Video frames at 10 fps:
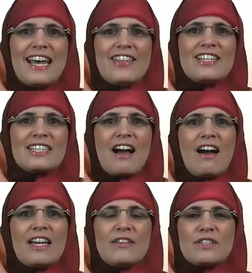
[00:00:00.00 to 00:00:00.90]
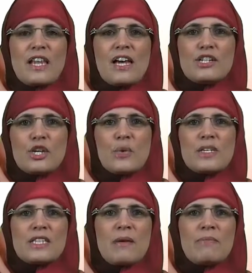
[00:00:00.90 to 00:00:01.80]
This kind of slideshow is
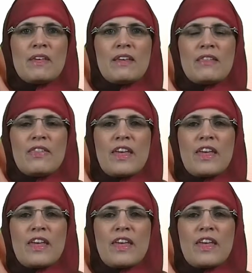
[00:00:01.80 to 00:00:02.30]
something that